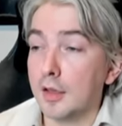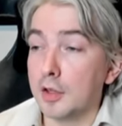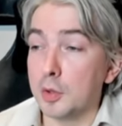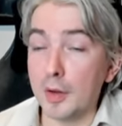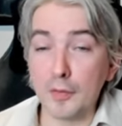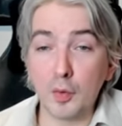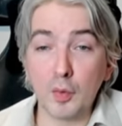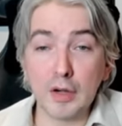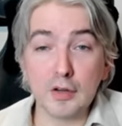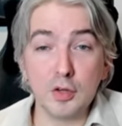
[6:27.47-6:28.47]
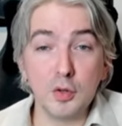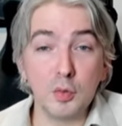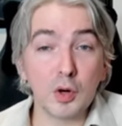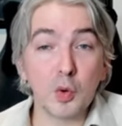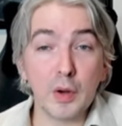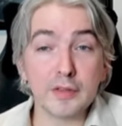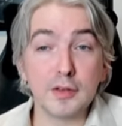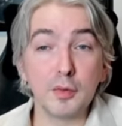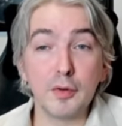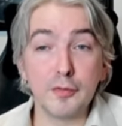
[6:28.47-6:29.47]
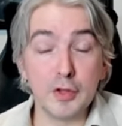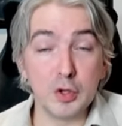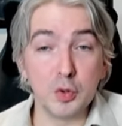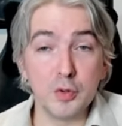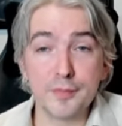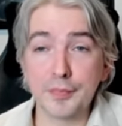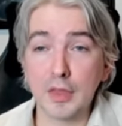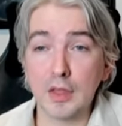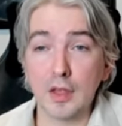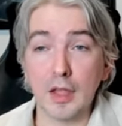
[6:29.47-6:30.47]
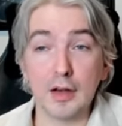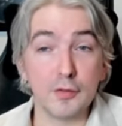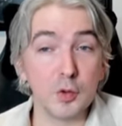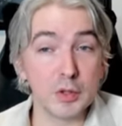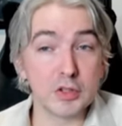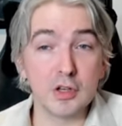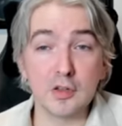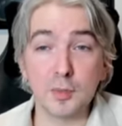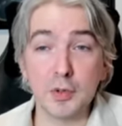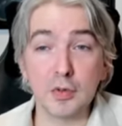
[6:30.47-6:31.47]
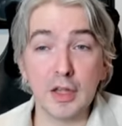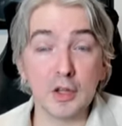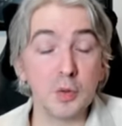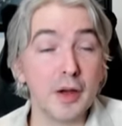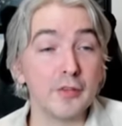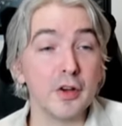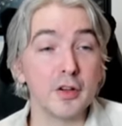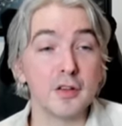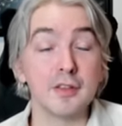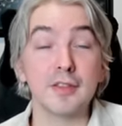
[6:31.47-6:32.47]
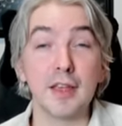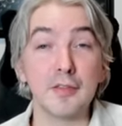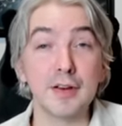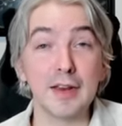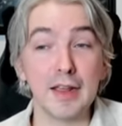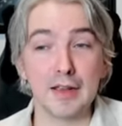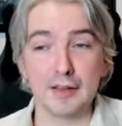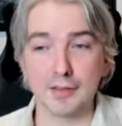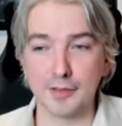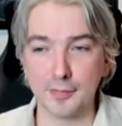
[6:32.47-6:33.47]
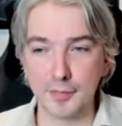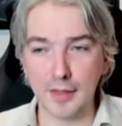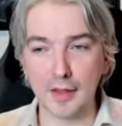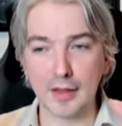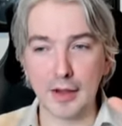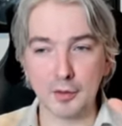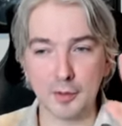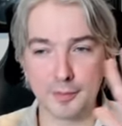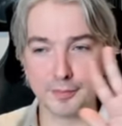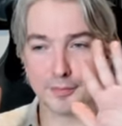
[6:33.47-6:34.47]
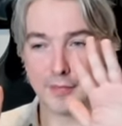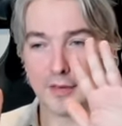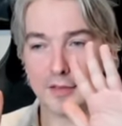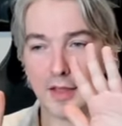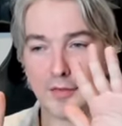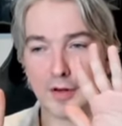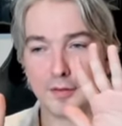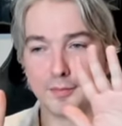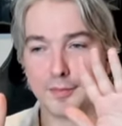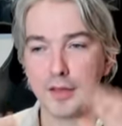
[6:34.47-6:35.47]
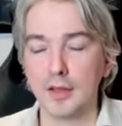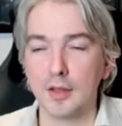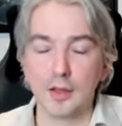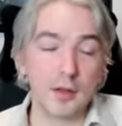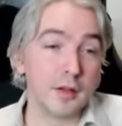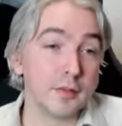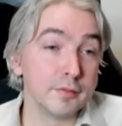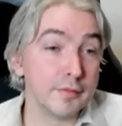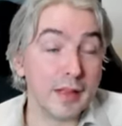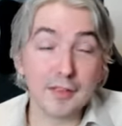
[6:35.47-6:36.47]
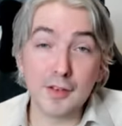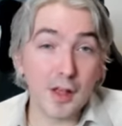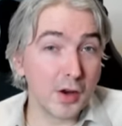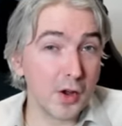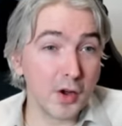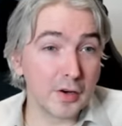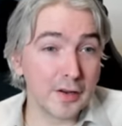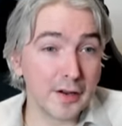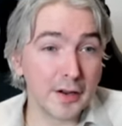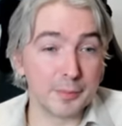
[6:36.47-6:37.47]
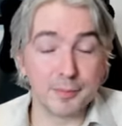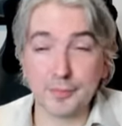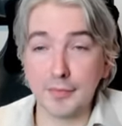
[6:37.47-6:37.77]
You have a right to request a review, and if you wish to dispute that, you have seven days. Count them. Seven. That's not a long time.